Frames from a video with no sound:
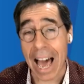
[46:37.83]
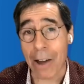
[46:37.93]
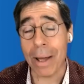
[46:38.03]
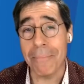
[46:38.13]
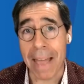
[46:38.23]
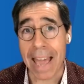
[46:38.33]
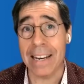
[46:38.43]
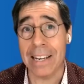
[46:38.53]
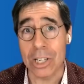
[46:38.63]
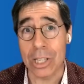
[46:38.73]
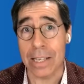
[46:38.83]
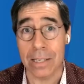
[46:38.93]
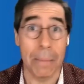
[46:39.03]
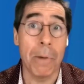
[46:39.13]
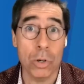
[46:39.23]
how do I manage
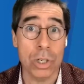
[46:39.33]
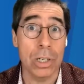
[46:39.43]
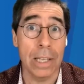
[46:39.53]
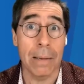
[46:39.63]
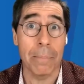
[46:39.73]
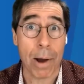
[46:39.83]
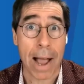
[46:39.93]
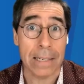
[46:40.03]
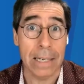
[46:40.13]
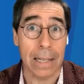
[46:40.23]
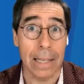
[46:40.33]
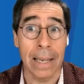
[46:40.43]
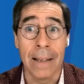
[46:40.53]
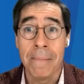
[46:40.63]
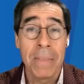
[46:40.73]
this emotionally and
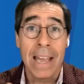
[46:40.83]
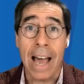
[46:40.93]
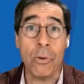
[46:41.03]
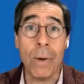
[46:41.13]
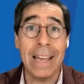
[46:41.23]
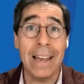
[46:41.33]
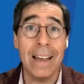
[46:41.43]
practically? How do